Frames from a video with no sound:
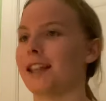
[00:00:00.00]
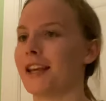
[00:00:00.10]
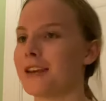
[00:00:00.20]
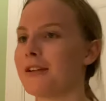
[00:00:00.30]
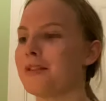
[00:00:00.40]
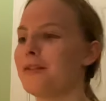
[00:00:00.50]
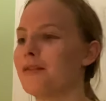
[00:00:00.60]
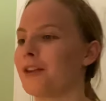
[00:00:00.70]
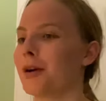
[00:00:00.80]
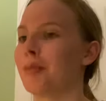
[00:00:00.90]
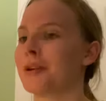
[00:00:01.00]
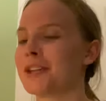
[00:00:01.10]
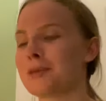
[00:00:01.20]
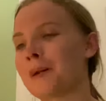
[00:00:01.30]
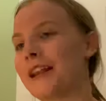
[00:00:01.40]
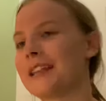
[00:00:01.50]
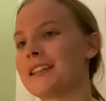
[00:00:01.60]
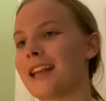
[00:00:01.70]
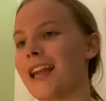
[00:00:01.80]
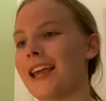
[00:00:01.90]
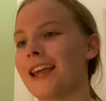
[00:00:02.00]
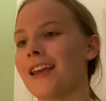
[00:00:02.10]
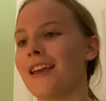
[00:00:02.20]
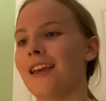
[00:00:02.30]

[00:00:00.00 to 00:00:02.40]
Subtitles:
thank you for participating today,